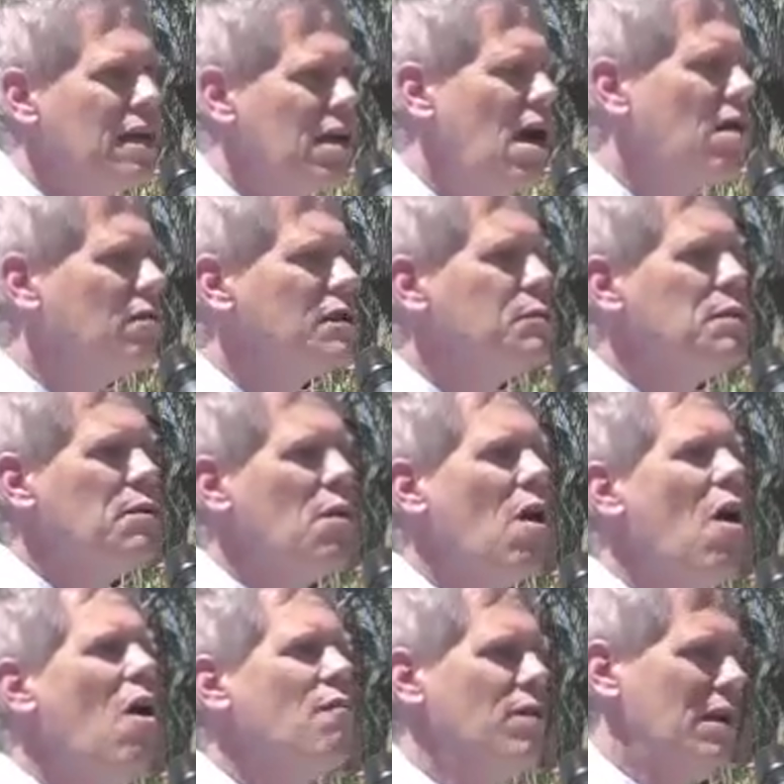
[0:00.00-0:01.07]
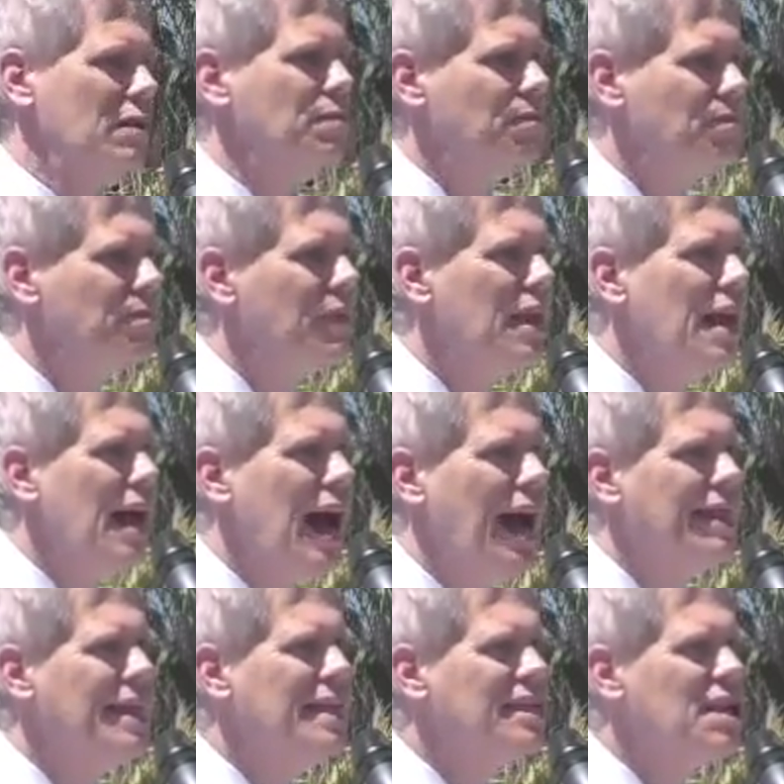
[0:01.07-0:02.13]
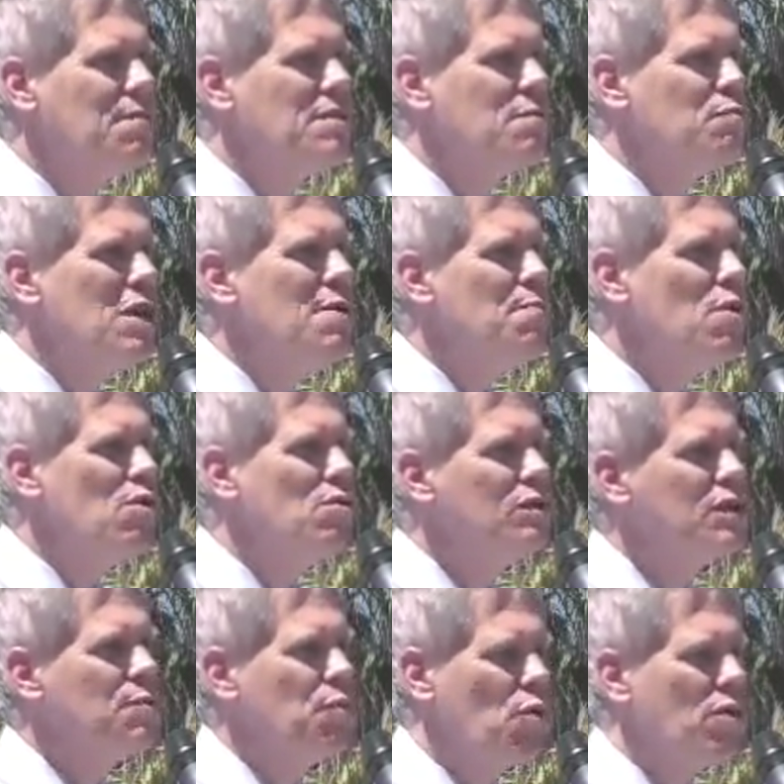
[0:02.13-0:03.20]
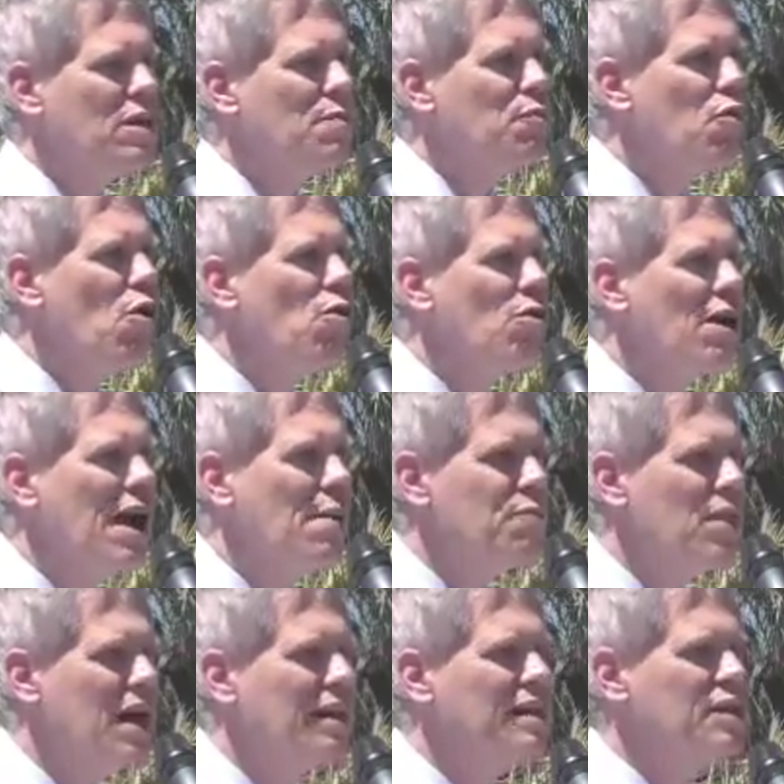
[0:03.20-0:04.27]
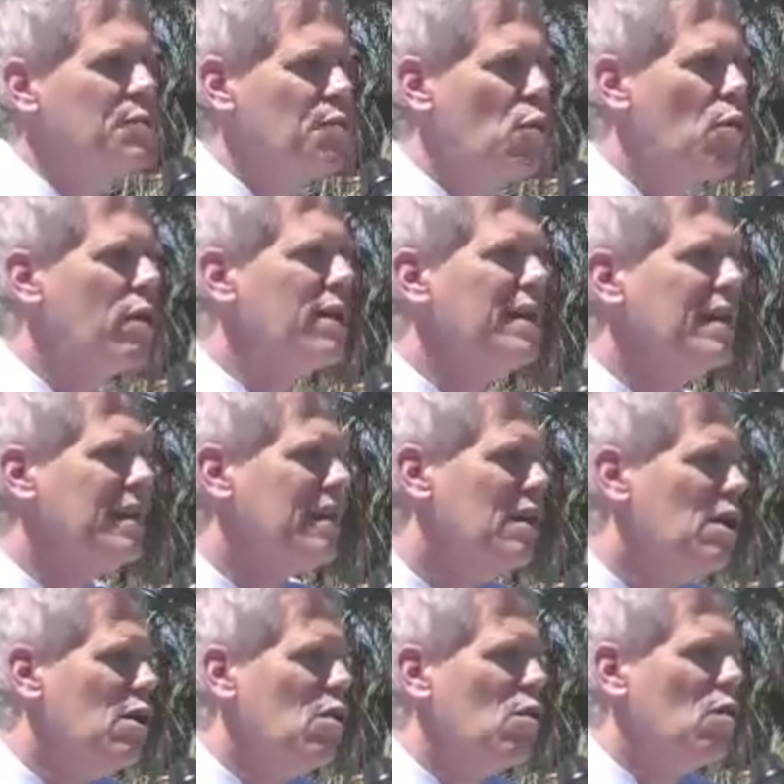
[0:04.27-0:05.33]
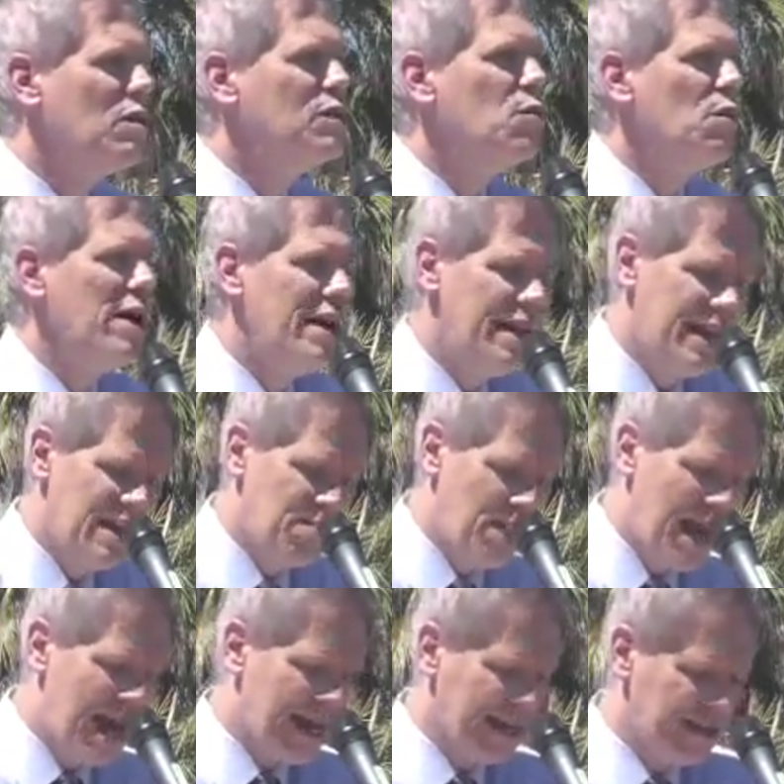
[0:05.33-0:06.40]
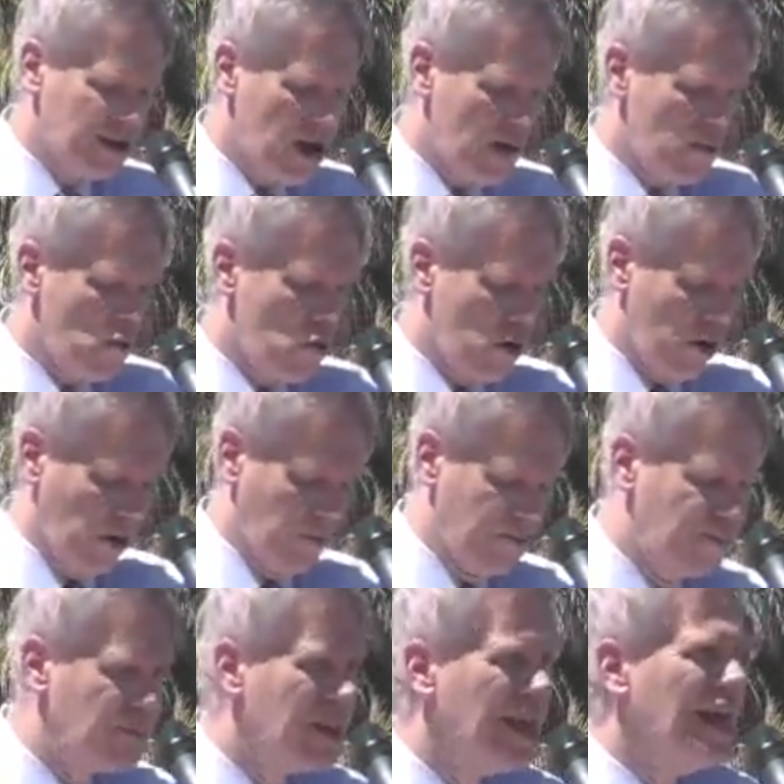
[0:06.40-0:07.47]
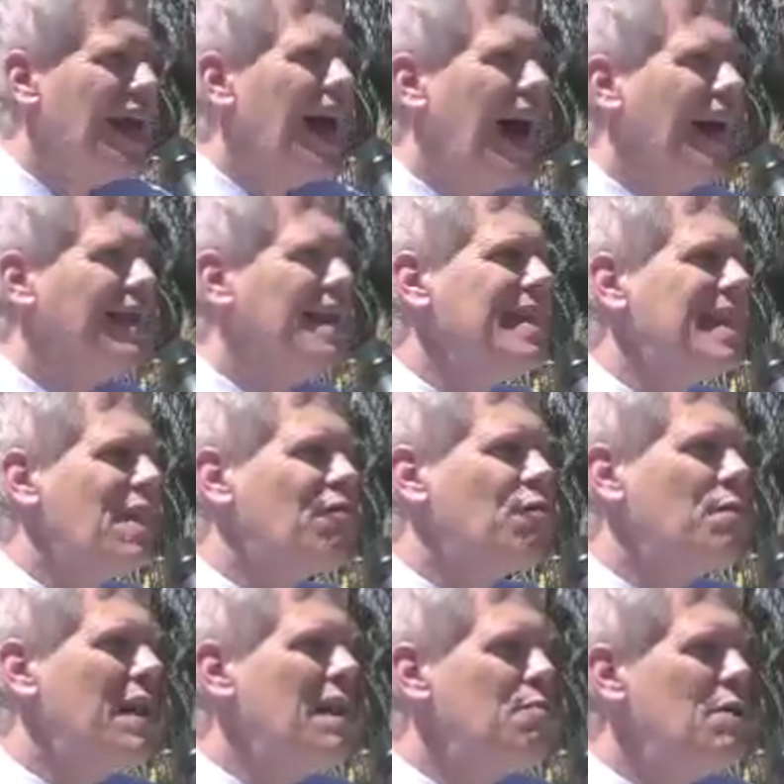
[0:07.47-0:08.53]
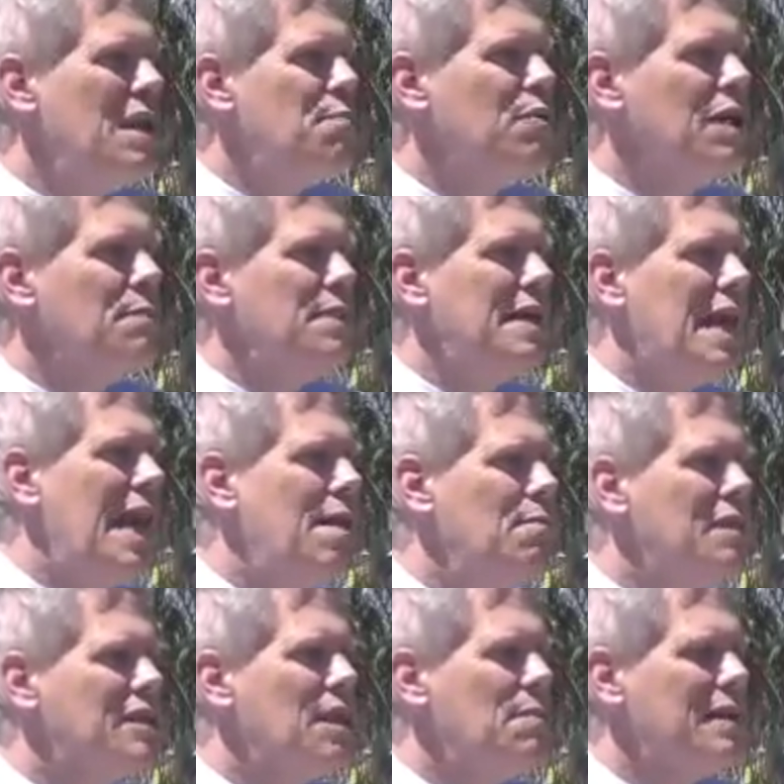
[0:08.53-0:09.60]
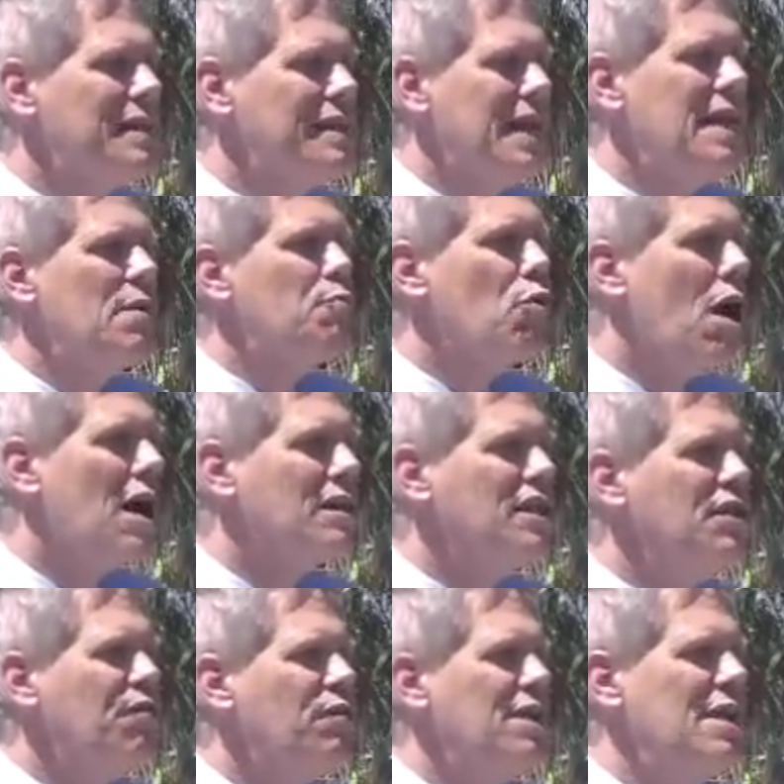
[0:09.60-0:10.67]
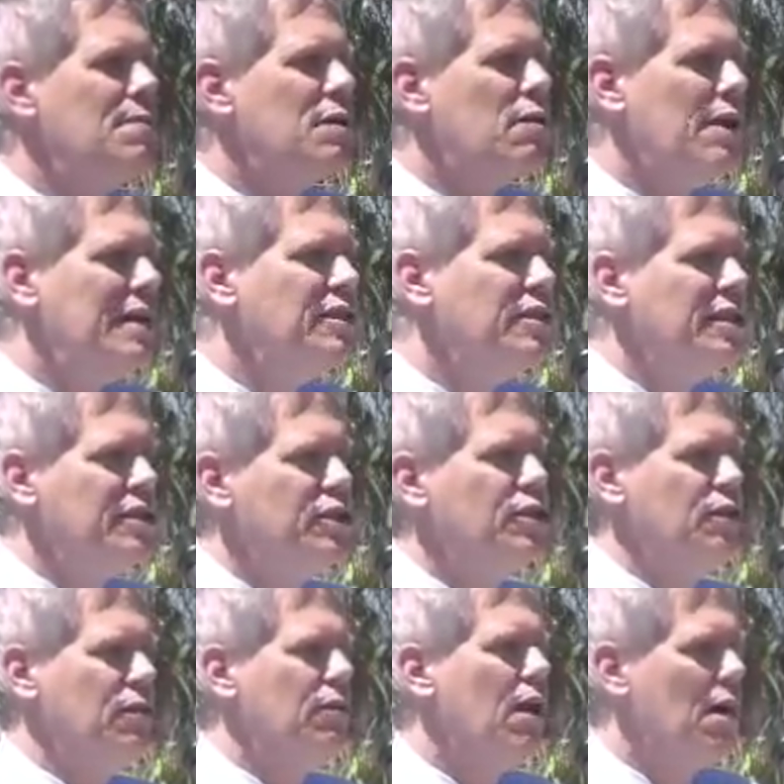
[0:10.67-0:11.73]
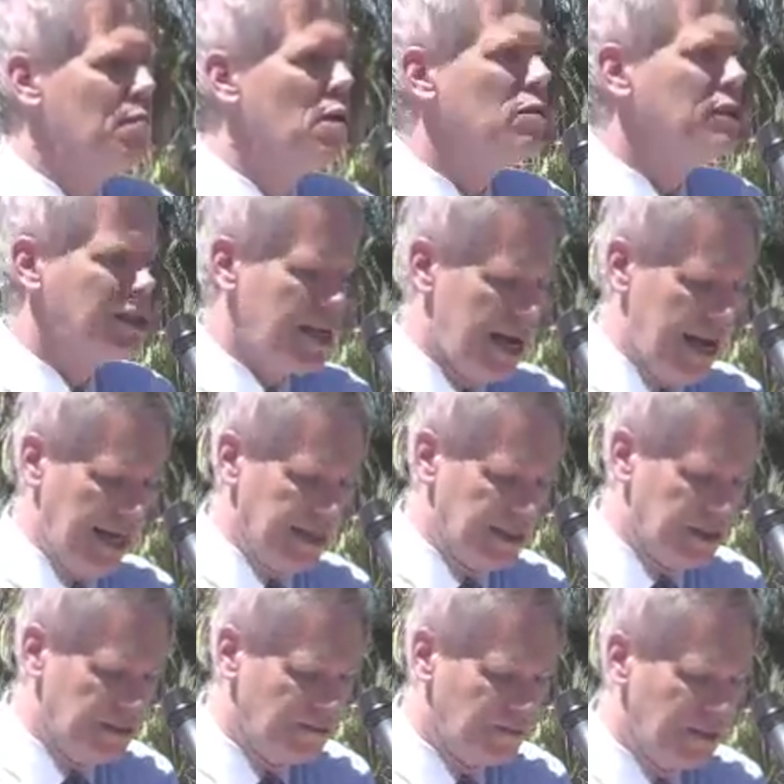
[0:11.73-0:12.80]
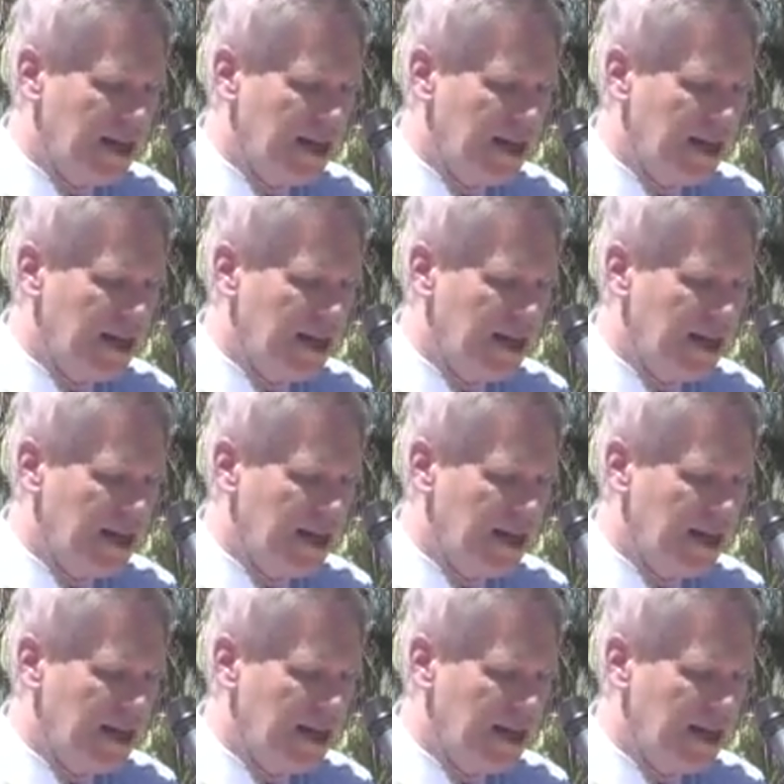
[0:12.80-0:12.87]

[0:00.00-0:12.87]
Congressman Grijalva. I think some of the people who support the program thought that supporting it was a way to get back at Tom Horn. I think that for many people it became to some extent a proxy for the immigration issue on both sides.